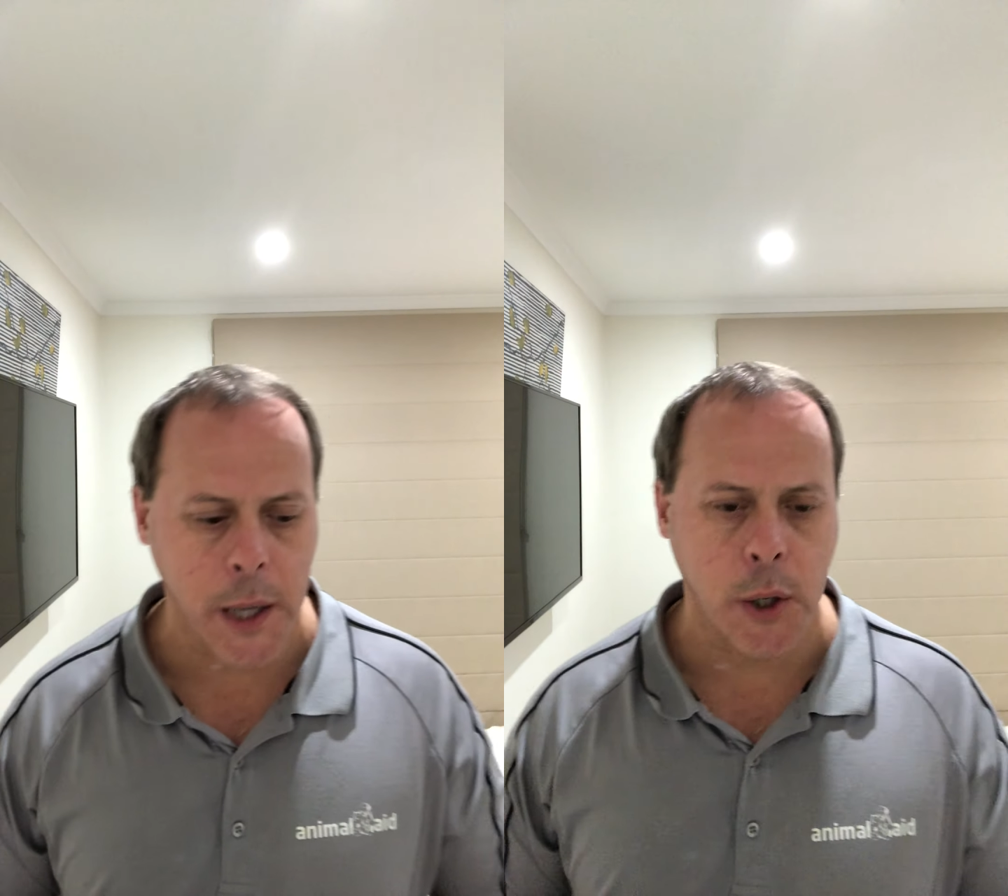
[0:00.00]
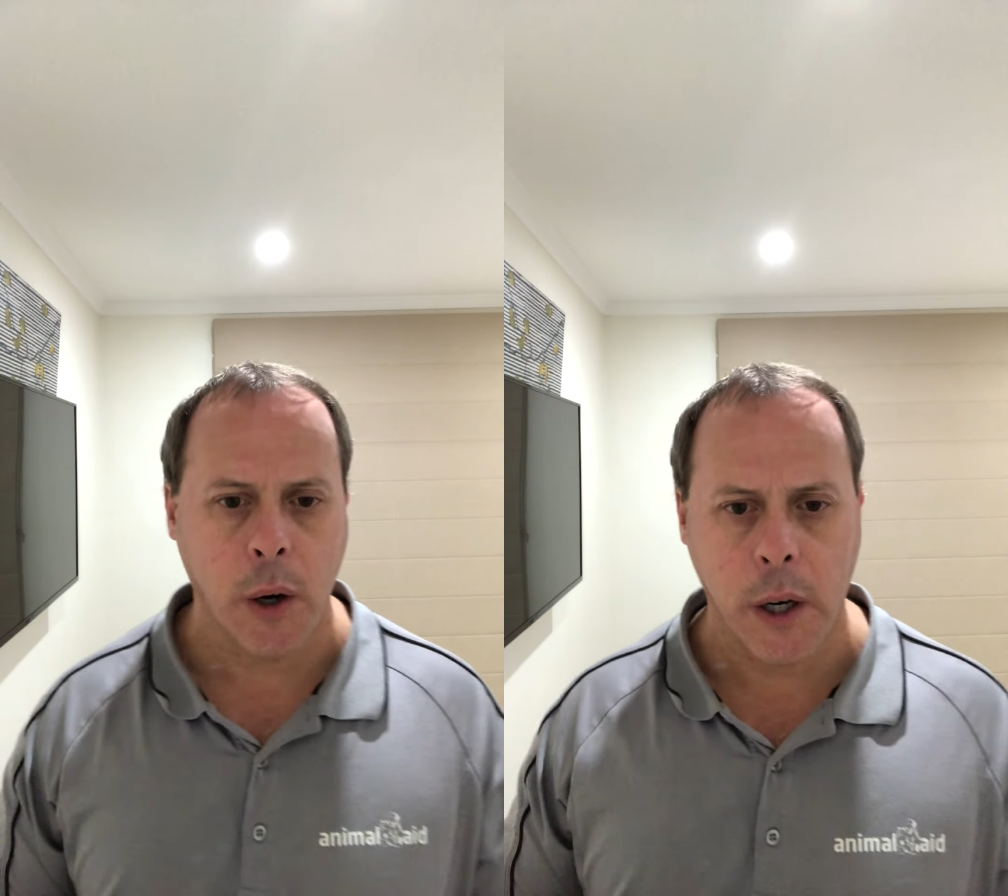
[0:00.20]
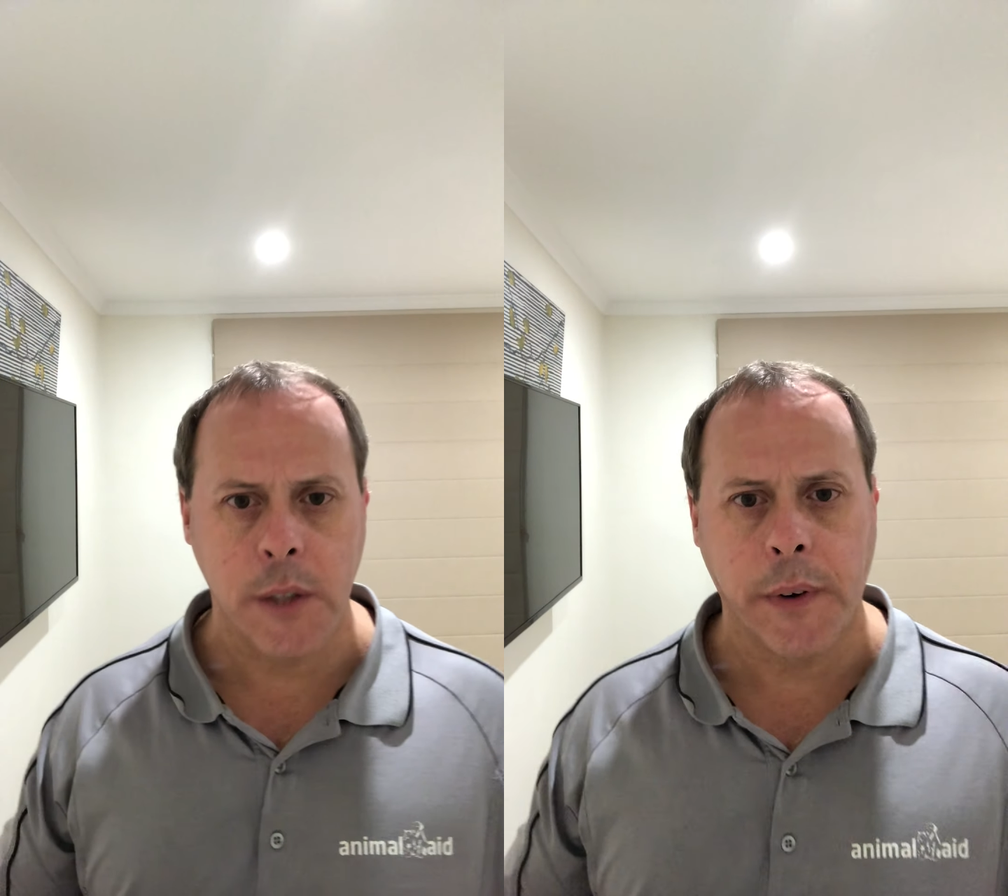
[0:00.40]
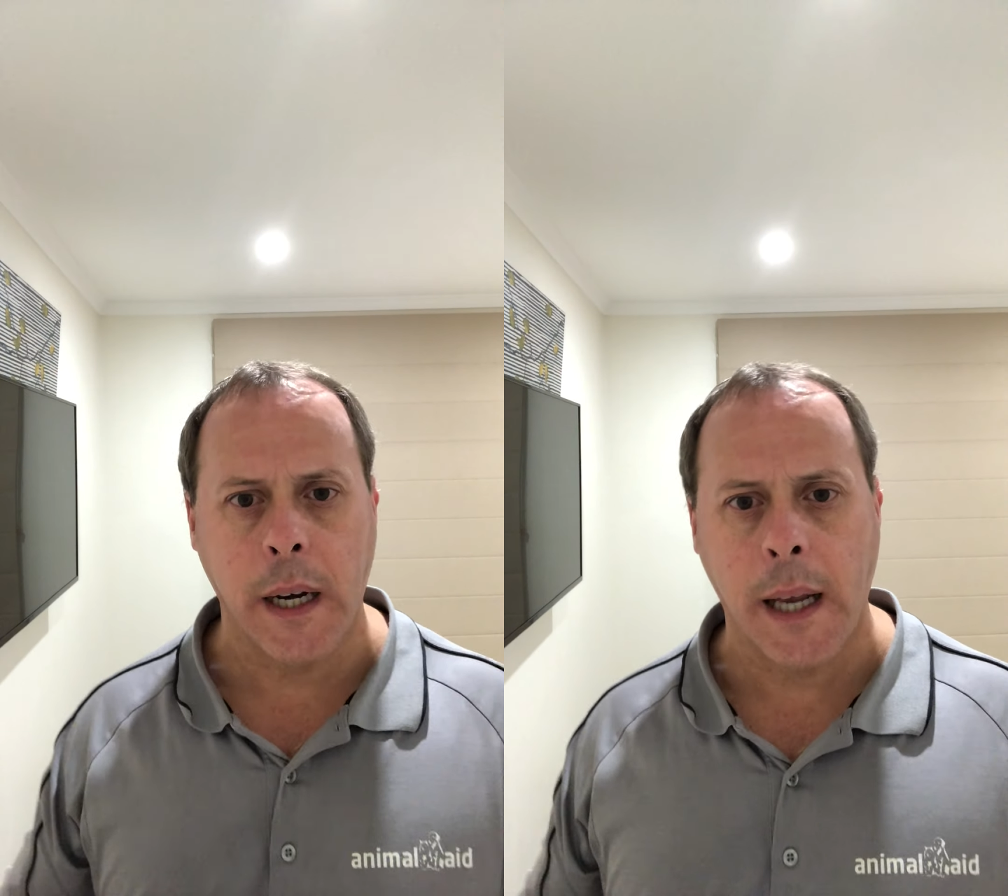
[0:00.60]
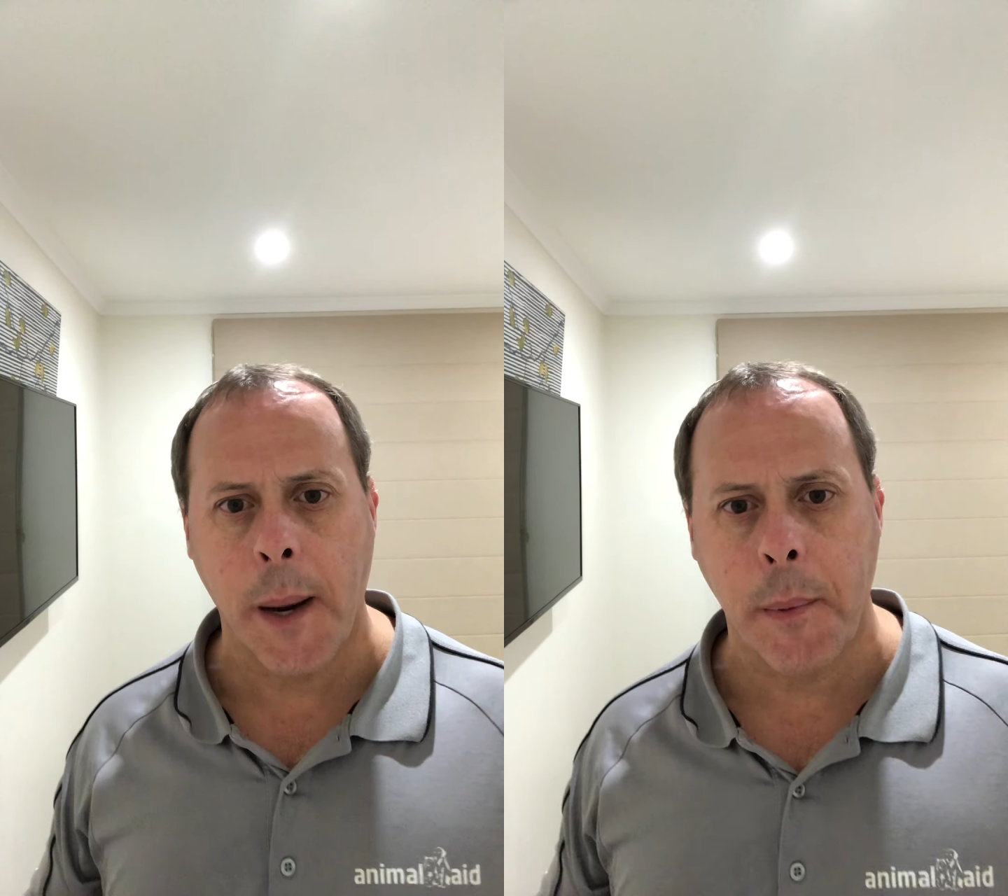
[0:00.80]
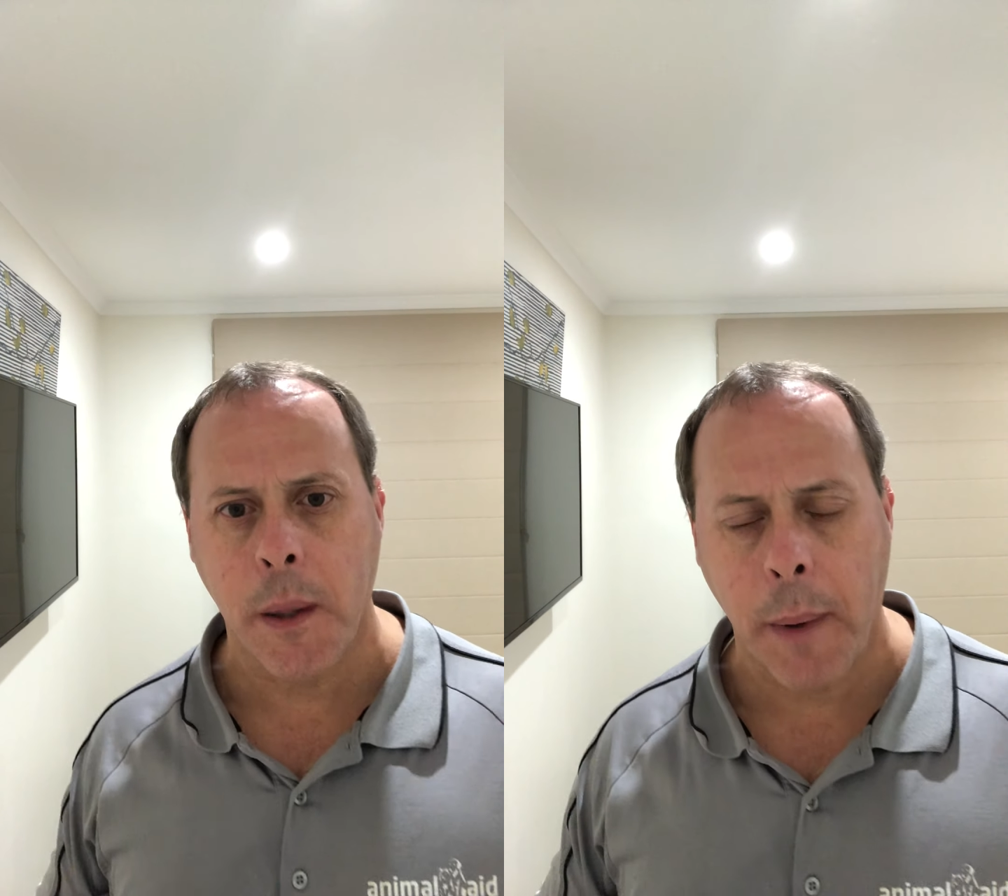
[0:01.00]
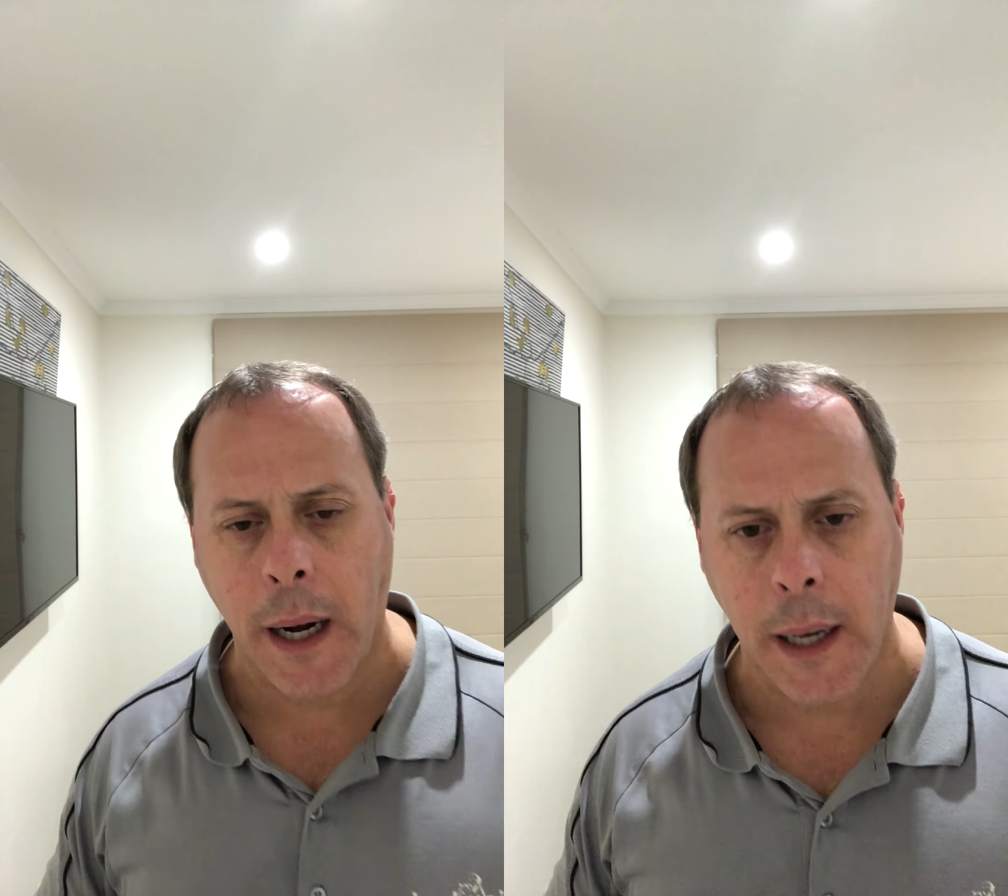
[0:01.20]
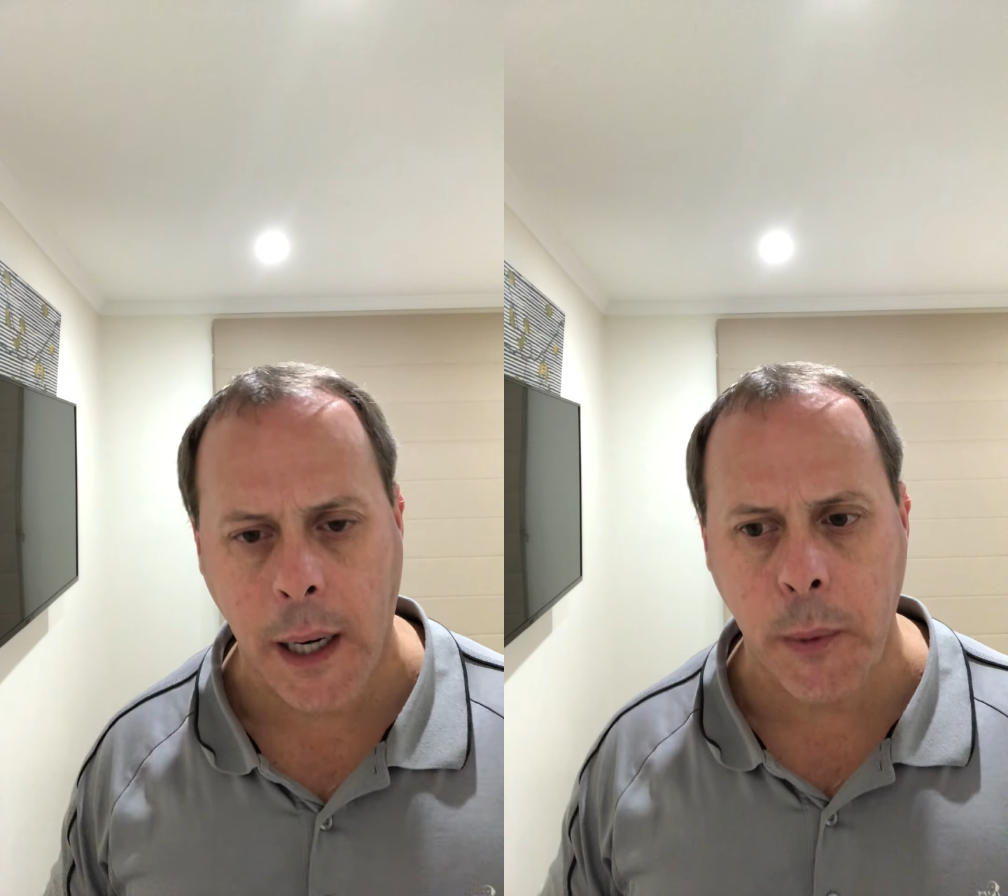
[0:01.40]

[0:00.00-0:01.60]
dog goes very lame in the back leg,